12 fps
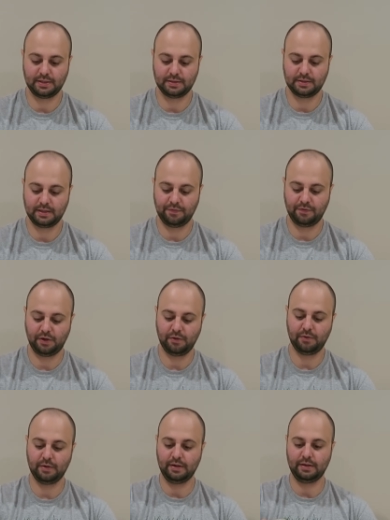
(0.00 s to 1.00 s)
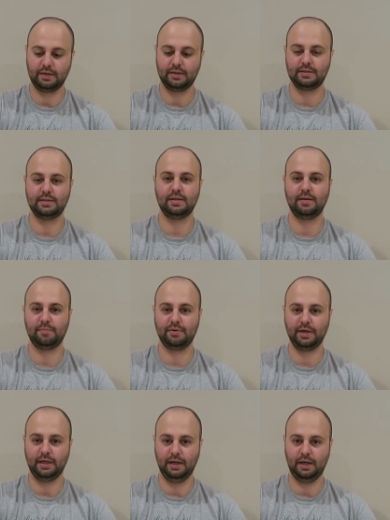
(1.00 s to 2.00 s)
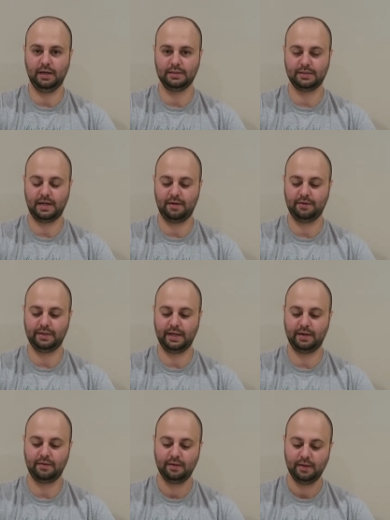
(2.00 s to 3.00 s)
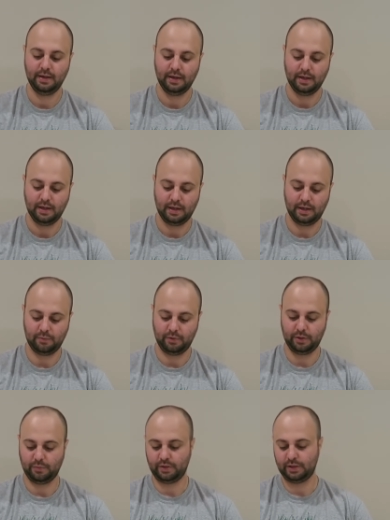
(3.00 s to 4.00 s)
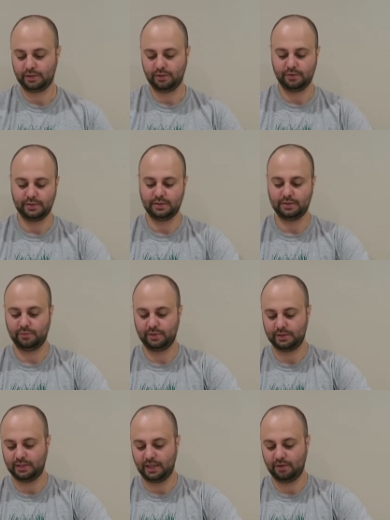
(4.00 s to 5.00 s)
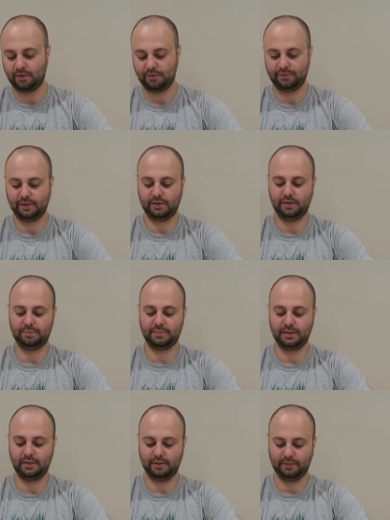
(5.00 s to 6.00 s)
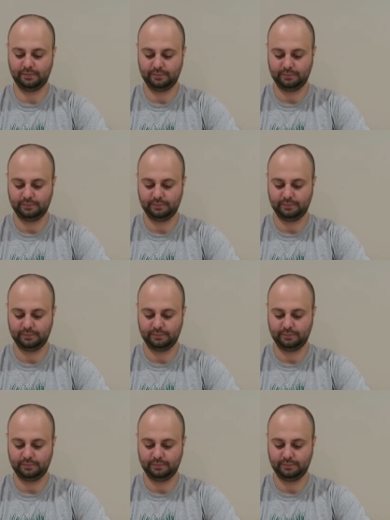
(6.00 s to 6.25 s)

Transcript: since they've cured, and you can see they're pretty solid now. What you want to do is you want to take off the clips here.